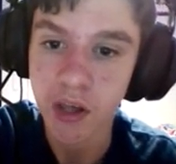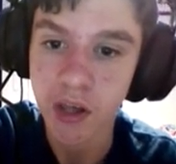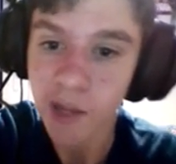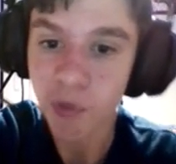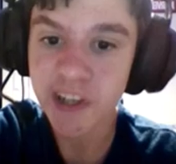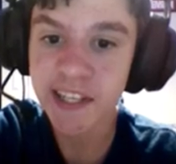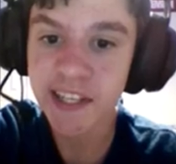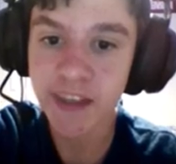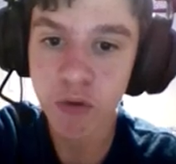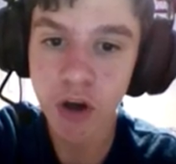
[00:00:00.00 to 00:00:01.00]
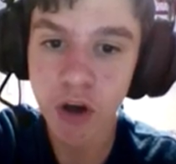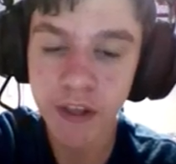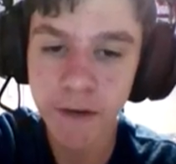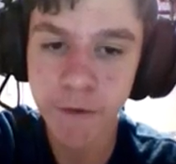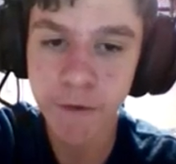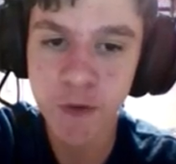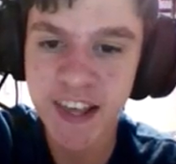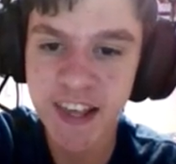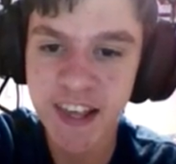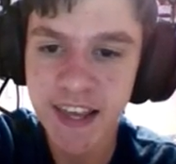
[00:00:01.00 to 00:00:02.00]
Mark said that we're all here for a
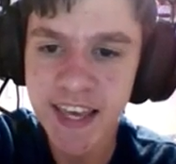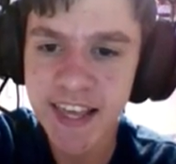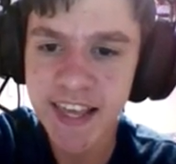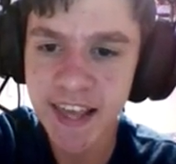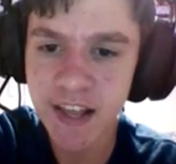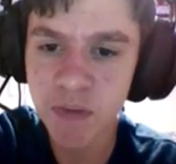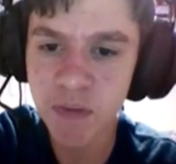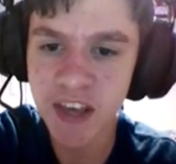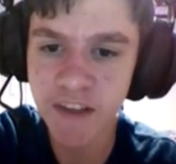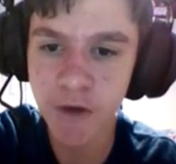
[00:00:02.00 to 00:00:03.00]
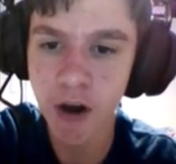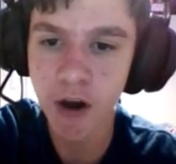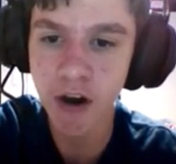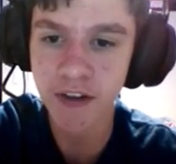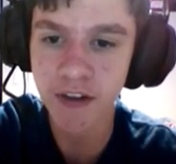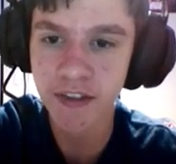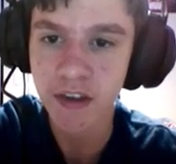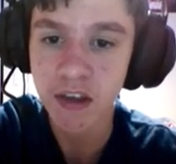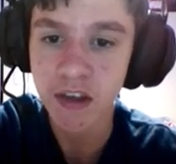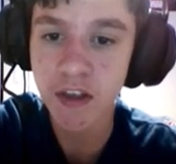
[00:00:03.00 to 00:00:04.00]
reason. He said it's because of our hearts.
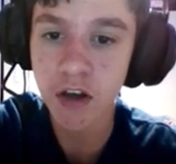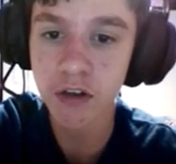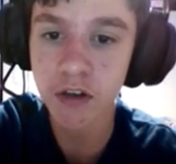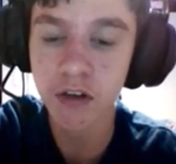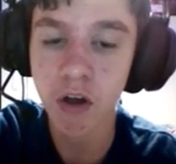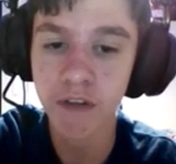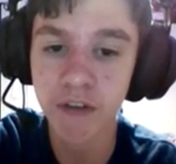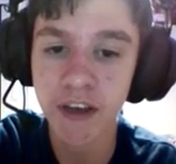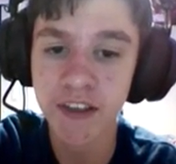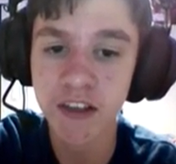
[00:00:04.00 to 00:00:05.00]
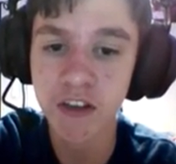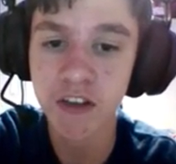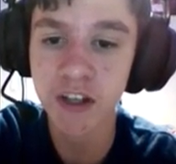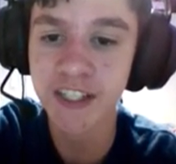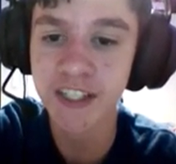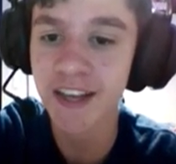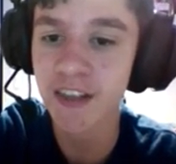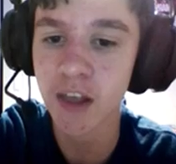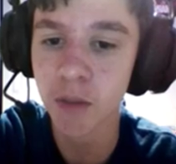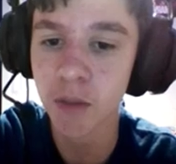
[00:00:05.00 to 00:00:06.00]
He saw good in all of us, and he saw the chance
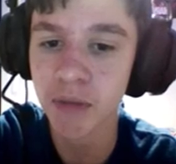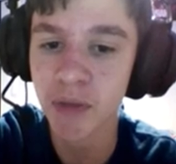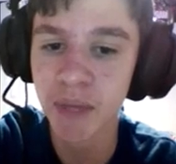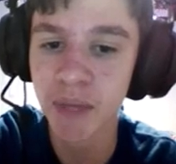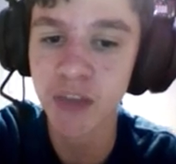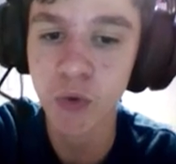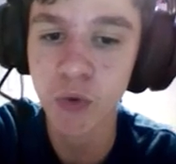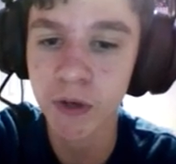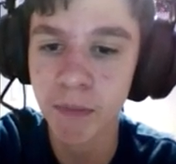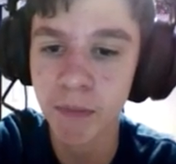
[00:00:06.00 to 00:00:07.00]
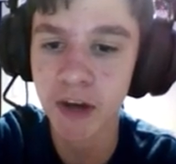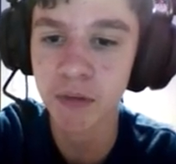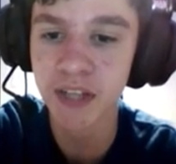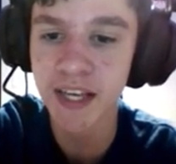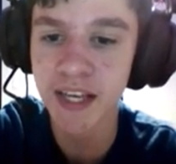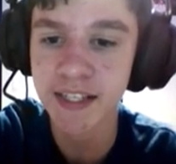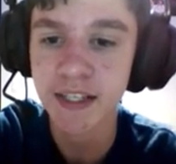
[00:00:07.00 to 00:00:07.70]
to help people and make the world a better place.